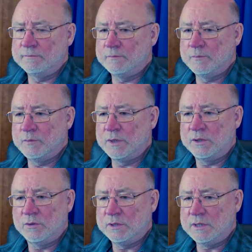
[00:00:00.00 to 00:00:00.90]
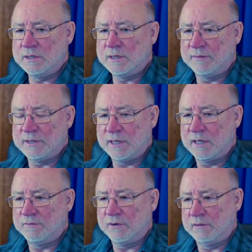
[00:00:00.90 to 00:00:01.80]
Redundancy is
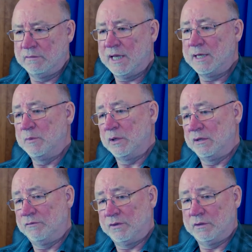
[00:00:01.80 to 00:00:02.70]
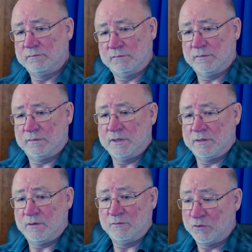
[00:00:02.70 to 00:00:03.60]
devastating for anybody for
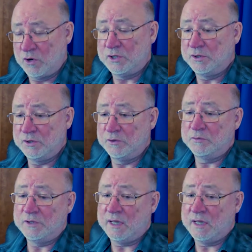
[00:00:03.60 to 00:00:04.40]
uh, unfortunate enough to